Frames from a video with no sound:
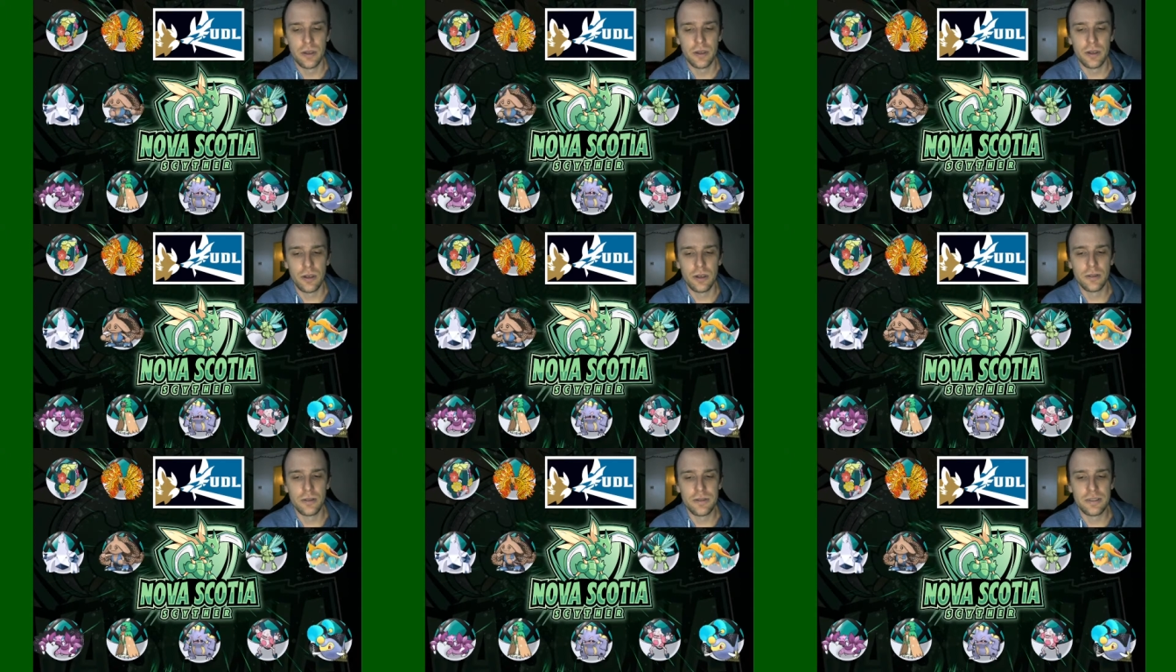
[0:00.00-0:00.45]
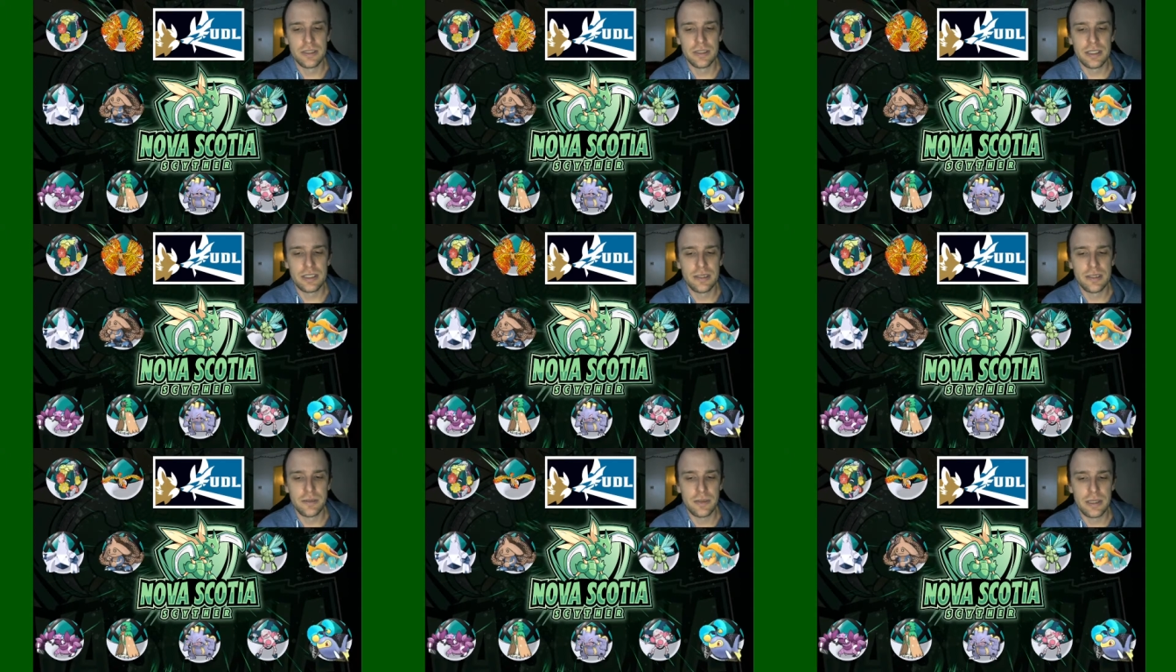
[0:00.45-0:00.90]

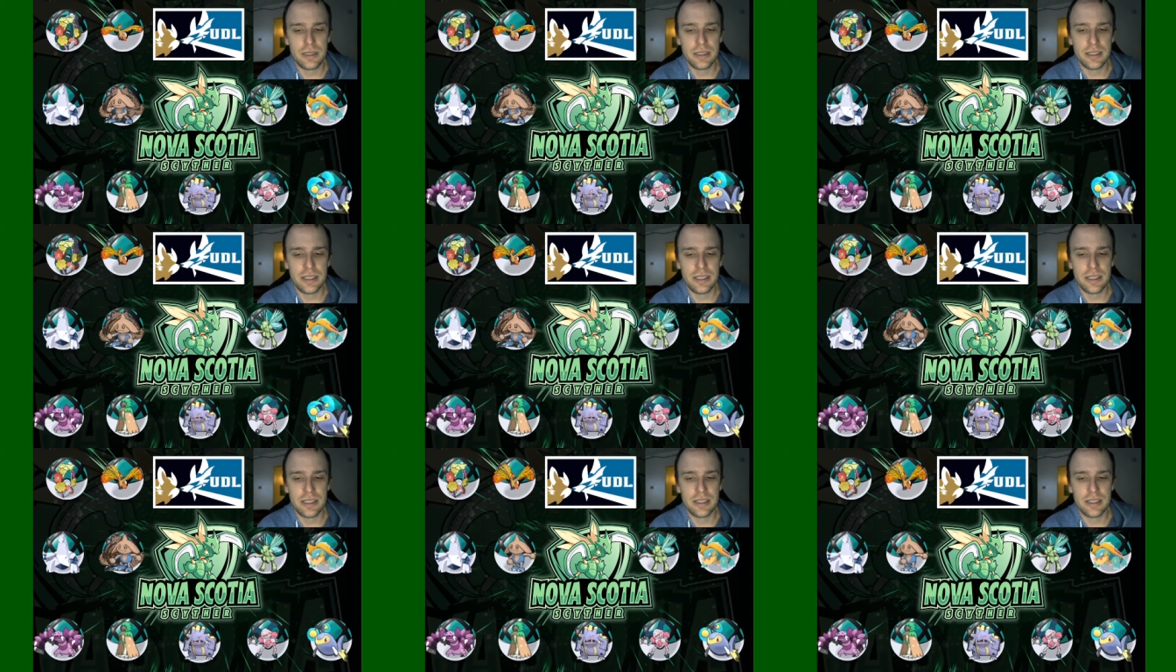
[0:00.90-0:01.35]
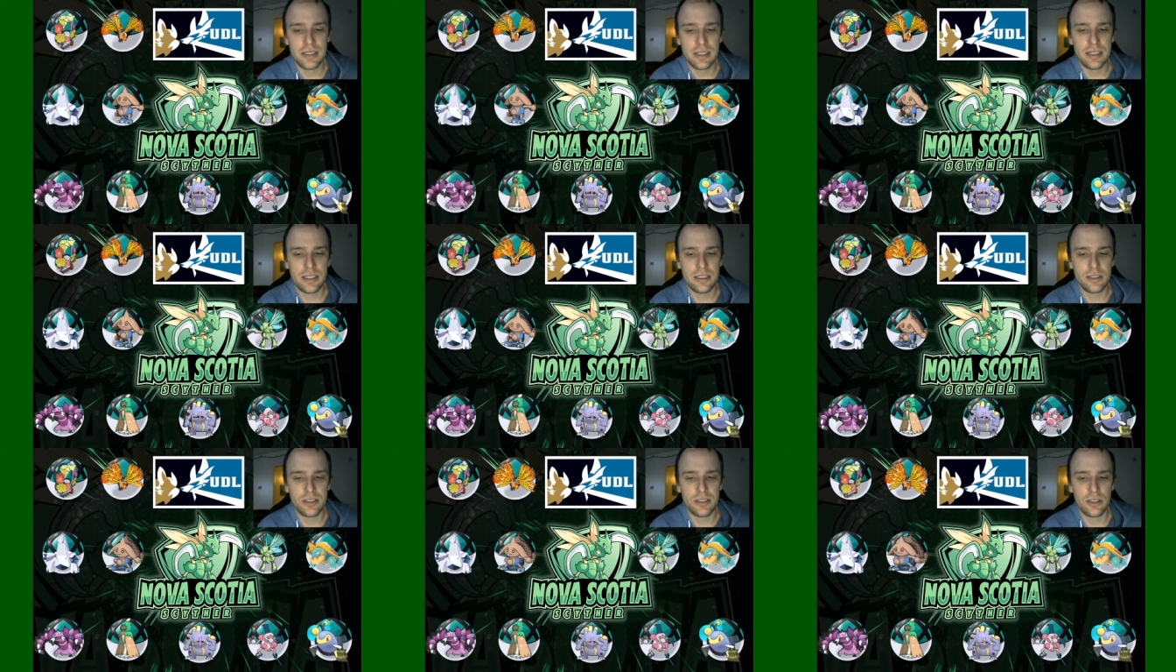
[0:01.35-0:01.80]
hopefully we
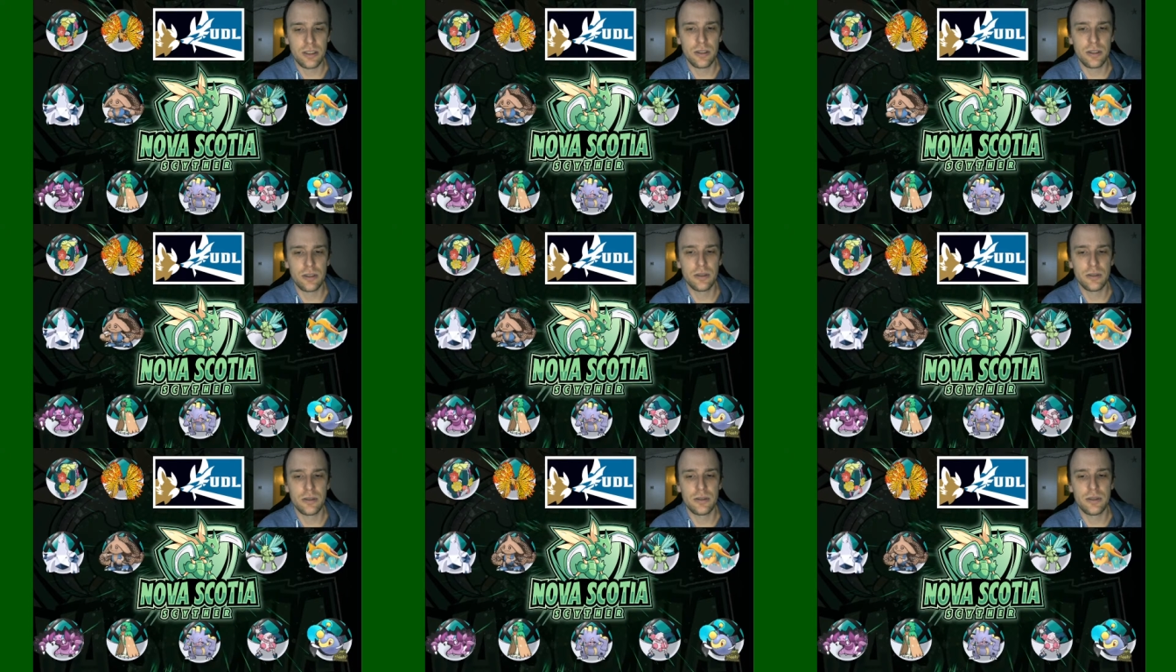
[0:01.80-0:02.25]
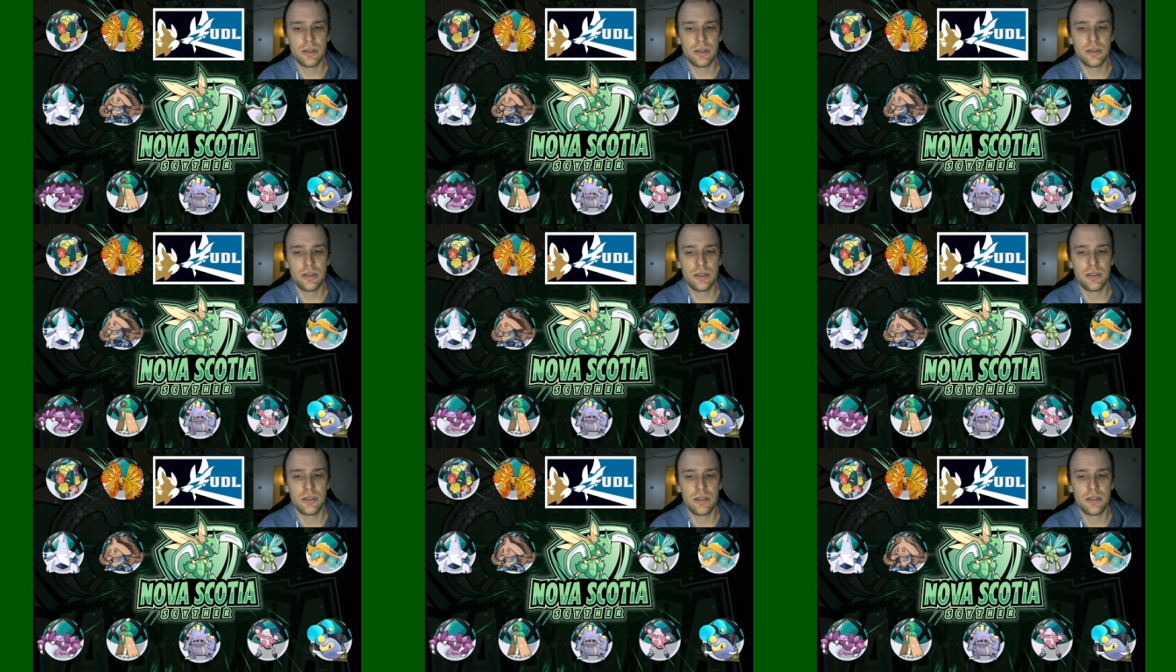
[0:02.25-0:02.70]
can show
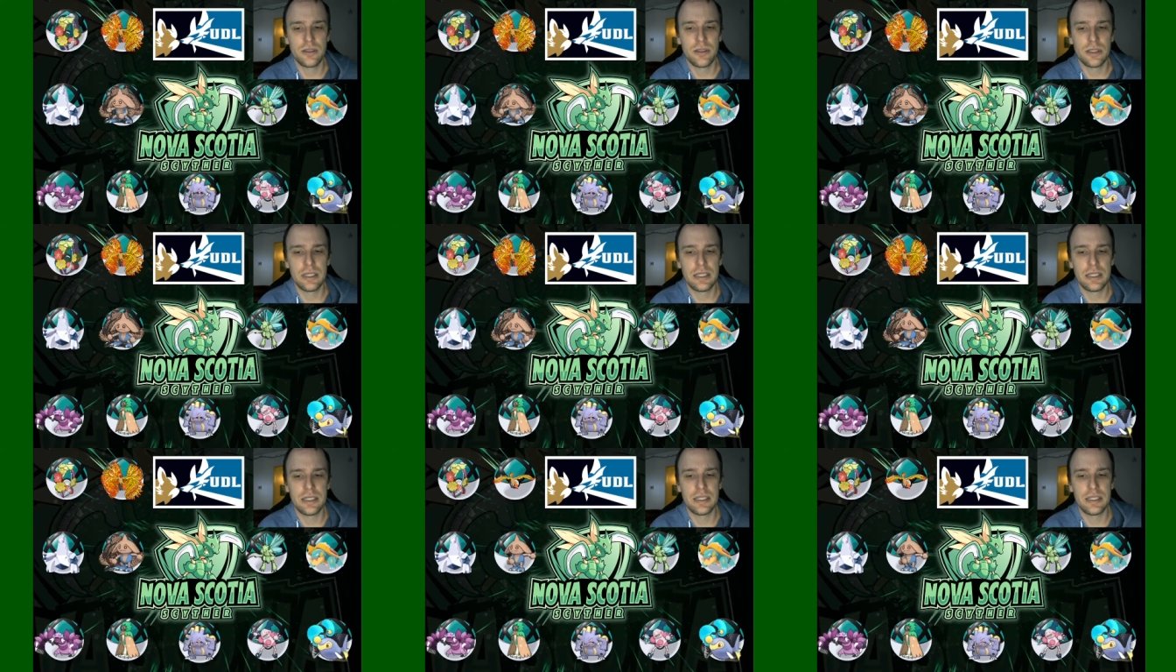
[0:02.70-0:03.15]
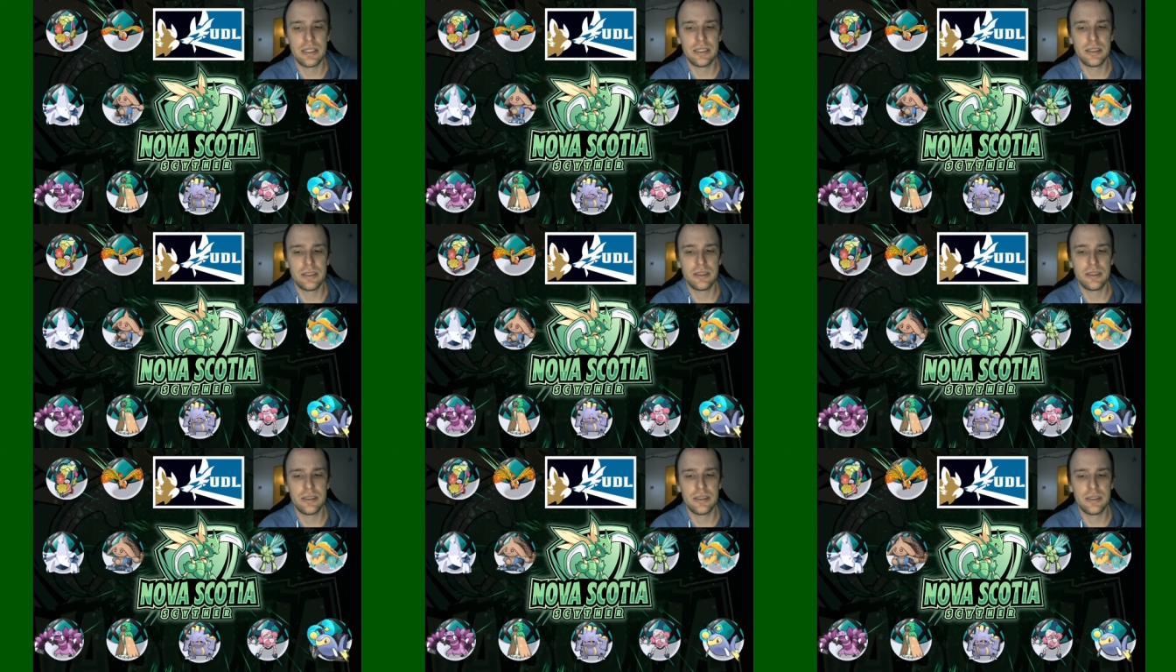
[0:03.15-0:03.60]

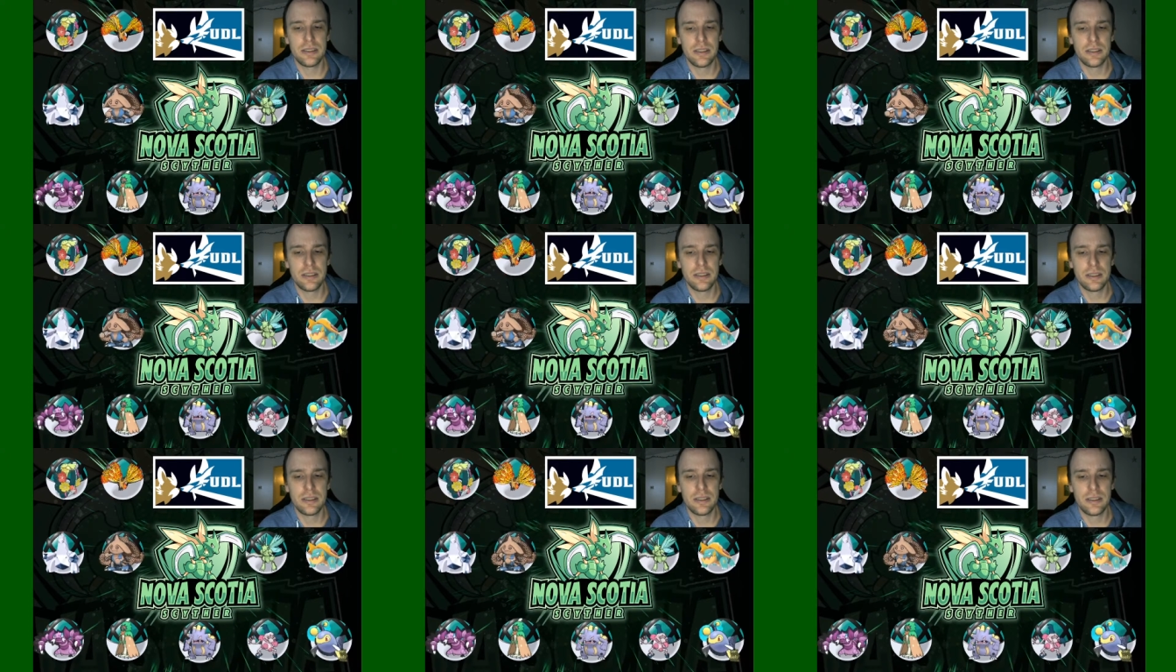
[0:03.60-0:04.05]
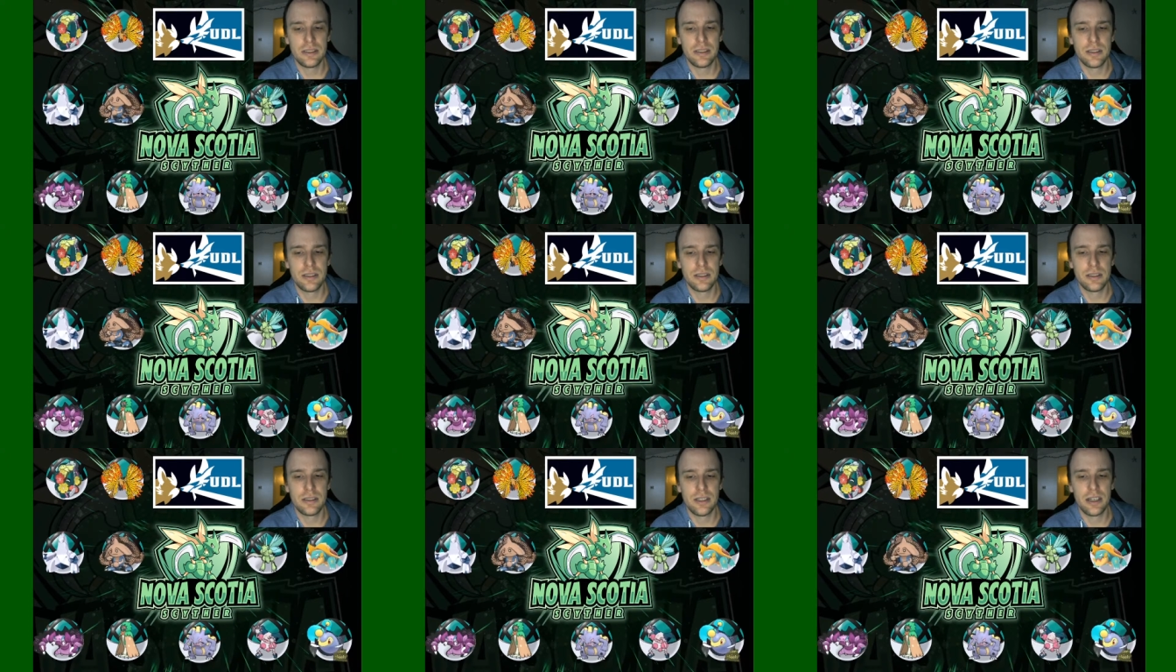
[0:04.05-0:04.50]
a
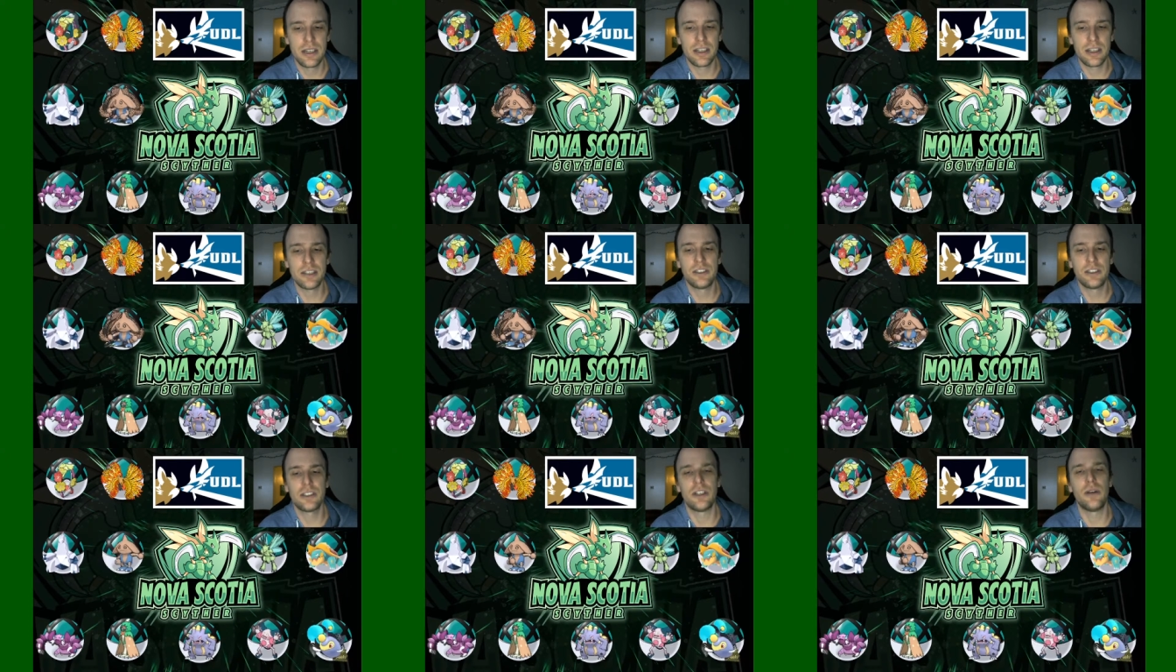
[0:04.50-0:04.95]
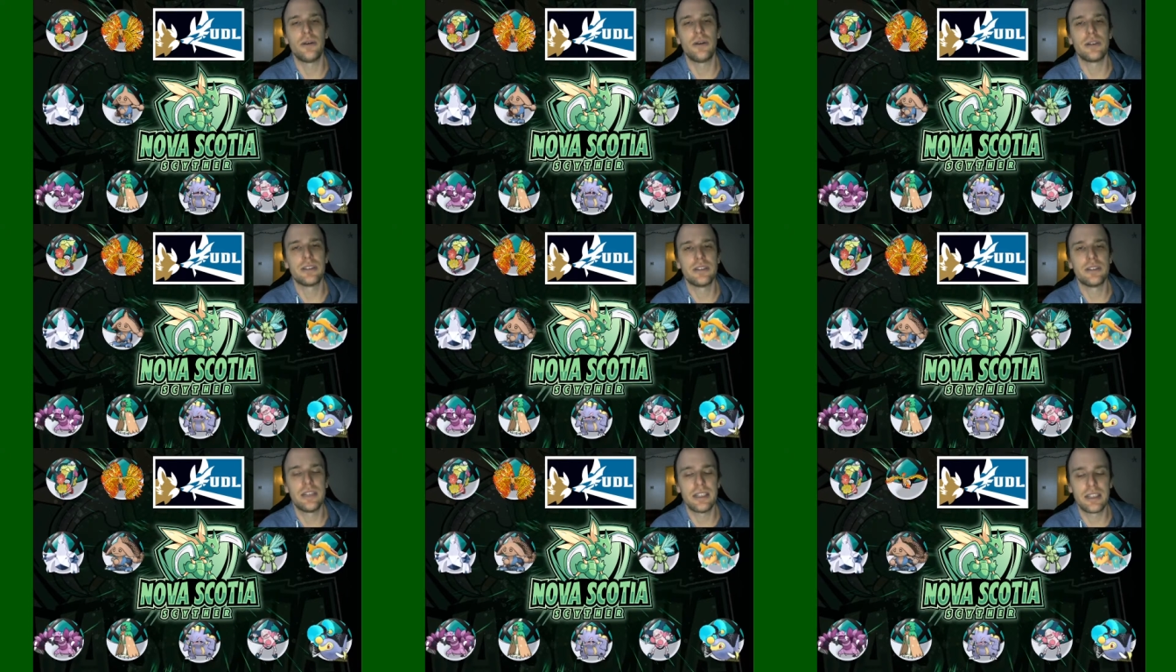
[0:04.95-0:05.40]
good showing
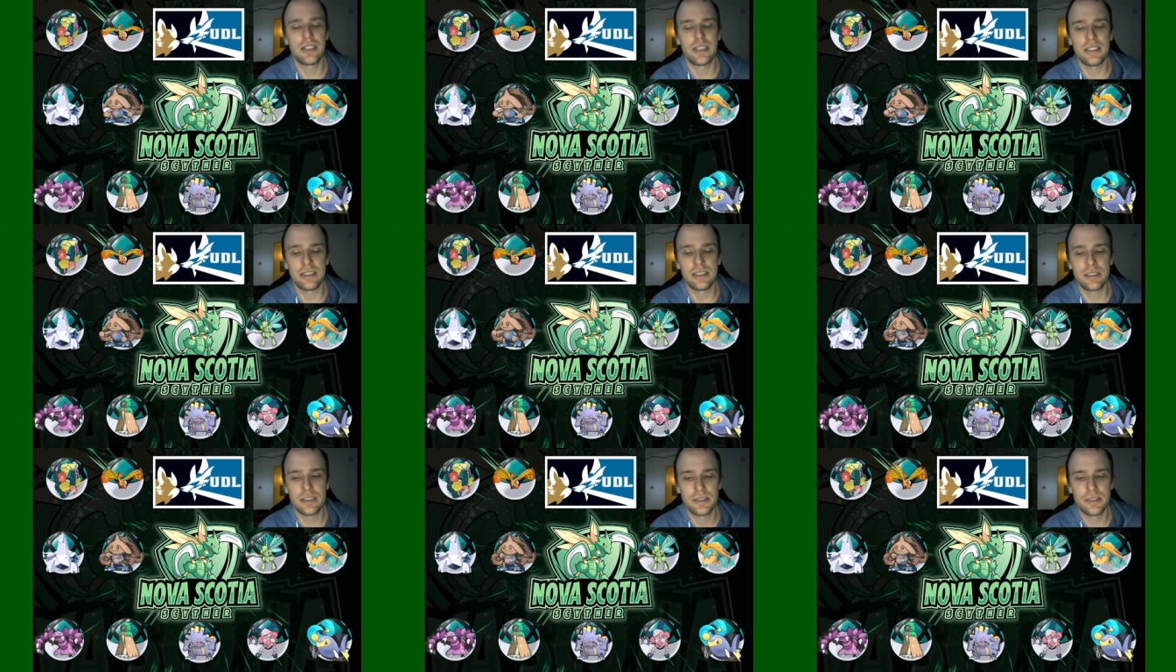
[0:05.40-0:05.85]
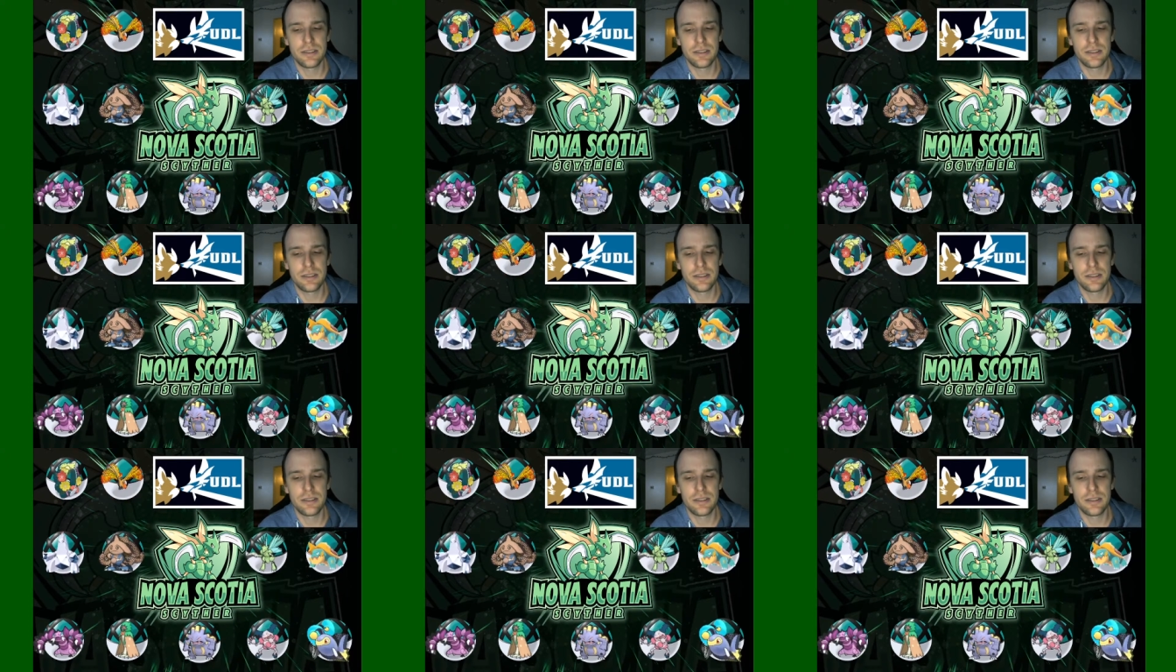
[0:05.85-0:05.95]
at least.